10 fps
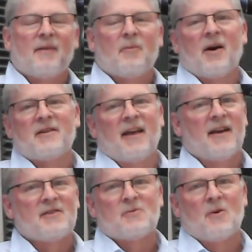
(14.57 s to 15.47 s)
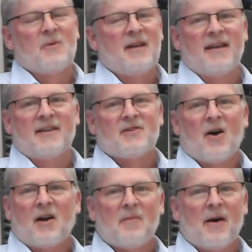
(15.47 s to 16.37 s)
a podcast where we
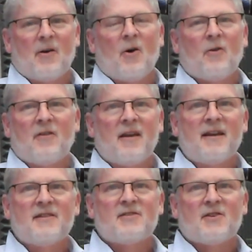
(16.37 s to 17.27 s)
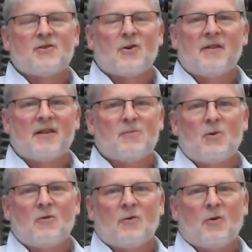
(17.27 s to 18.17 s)
talk about all things concerning this
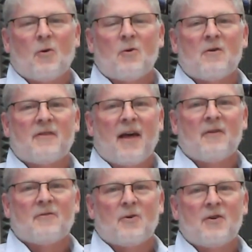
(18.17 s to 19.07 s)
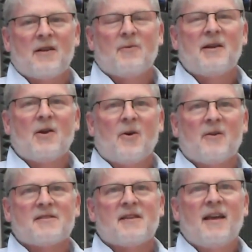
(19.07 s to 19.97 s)
beautiful corner of California we know
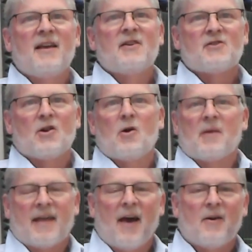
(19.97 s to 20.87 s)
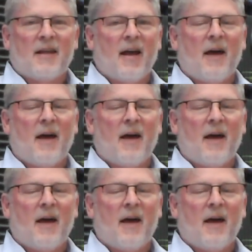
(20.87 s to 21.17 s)
as Sonoma County.